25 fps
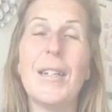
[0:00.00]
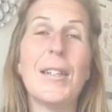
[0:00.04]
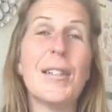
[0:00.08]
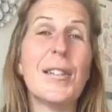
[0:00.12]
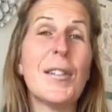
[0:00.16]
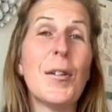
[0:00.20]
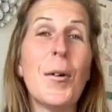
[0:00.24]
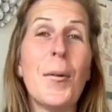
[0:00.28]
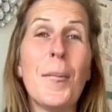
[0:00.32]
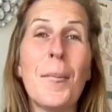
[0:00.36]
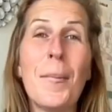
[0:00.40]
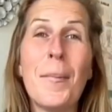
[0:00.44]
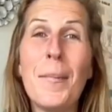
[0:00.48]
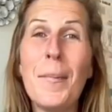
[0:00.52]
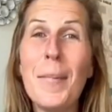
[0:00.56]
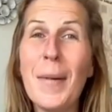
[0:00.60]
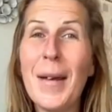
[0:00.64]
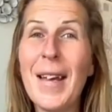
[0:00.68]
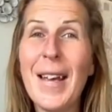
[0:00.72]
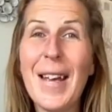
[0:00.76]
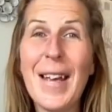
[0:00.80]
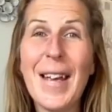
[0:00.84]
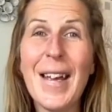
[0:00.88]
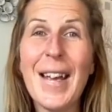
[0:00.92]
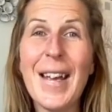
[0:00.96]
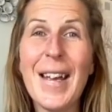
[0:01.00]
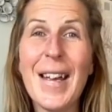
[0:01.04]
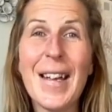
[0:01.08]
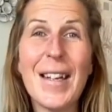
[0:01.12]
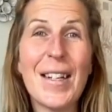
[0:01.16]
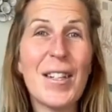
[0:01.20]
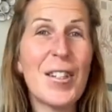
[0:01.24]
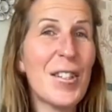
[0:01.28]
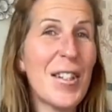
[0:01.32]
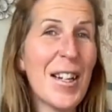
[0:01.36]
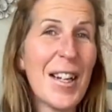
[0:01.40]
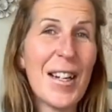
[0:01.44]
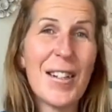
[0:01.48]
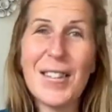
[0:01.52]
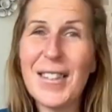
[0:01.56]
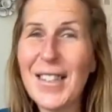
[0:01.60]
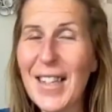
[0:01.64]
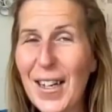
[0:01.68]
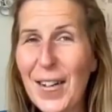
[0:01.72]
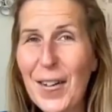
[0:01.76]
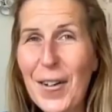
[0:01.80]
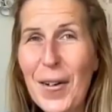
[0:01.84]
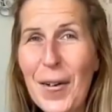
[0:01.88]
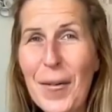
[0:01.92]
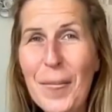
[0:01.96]
So a big shout
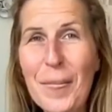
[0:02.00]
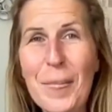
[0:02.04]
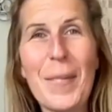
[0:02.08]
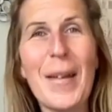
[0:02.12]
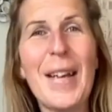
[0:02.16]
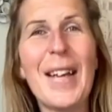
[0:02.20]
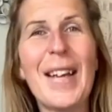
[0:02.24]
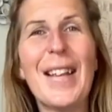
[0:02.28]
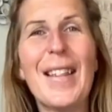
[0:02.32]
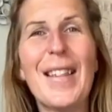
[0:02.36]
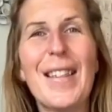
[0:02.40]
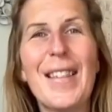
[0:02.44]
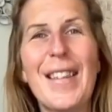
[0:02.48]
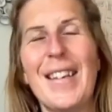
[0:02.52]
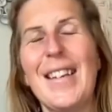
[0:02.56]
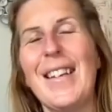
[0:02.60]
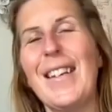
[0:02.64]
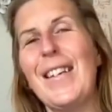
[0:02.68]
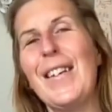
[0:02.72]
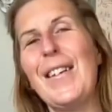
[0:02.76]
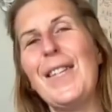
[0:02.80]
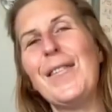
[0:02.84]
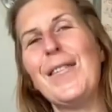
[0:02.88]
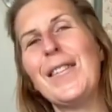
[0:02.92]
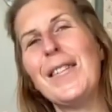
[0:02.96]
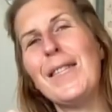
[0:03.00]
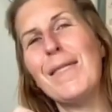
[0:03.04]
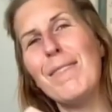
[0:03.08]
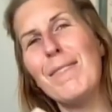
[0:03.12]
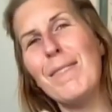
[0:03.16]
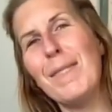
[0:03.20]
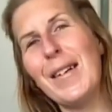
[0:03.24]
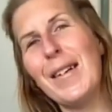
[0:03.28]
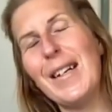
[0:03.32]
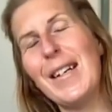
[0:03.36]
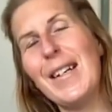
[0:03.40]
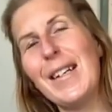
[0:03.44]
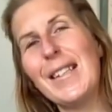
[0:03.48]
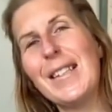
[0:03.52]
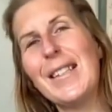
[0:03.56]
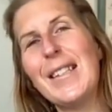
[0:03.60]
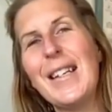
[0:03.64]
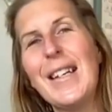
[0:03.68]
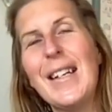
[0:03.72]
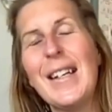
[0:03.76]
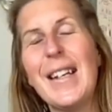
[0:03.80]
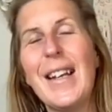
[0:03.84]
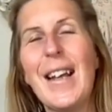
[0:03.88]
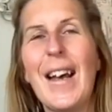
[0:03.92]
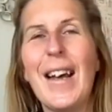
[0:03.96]
out, a big thank you to
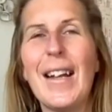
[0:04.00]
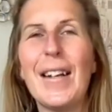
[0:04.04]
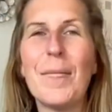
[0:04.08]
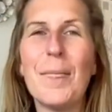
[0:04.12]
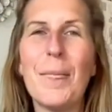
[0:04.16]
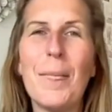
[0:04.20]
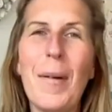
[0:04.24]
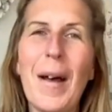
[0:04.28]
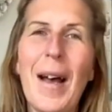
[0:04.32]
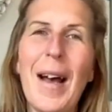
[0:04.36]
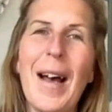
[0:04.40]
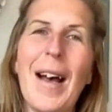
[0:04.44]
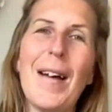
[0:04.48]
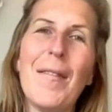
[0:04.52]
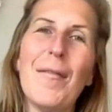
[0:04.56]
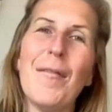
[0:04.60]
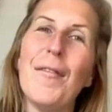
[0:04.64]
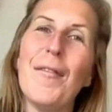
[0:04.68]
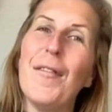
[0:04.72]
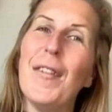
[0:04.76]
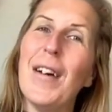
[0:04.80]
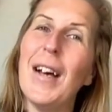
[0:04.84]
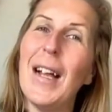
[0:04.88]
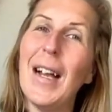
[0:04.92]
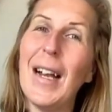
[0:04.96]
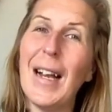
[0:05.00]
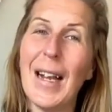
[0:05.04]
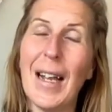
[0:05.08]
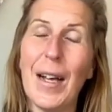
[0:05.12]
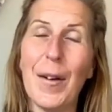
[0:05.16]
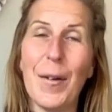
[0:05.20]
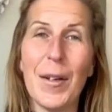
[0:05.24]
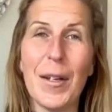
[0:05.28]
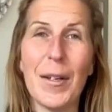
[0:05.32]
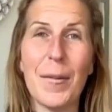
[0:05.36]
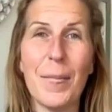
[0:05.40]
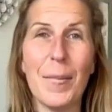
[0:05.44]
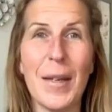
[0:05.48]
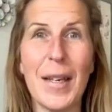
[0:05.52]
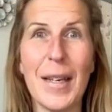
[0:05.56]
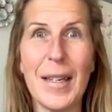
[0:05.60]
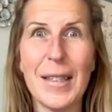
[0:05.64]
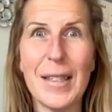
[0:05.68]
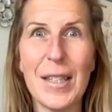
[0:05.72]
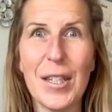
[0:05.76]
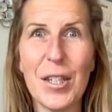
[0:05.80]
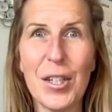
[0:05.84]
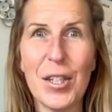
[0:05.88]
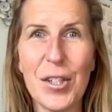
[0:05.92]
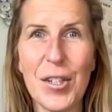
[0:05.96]
Martin and Pam for allowing me
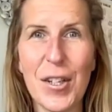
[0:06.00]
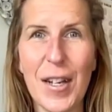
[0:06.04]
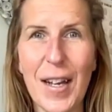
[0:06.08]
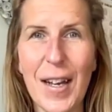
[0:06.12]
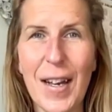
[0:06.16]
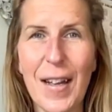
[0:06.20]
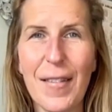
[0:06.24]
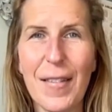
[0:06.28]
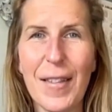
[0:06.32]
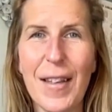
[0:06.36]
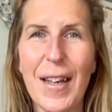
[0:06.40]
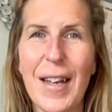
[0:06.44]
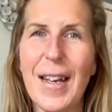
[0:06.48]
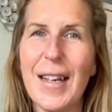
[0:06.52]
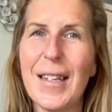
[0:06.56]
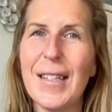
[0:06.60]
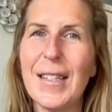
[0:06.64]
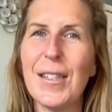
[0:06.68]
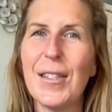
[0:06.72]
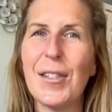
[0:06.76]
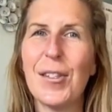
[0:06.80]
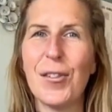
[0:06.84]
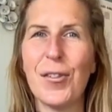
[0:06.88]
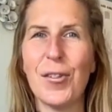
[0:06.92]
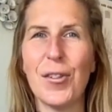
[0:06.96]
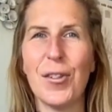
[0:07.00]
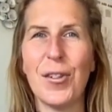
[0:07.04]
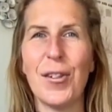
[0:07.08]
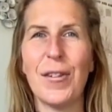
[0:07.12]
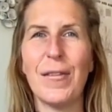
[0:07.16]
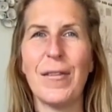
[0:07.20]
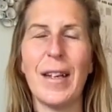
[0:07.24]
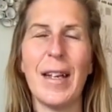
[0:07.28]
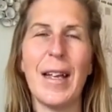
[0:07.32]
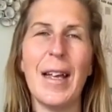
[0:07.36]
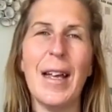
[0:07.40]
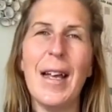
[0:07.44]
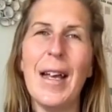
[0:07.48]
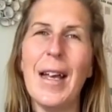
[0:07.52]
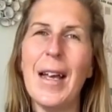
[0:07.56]
to share their story.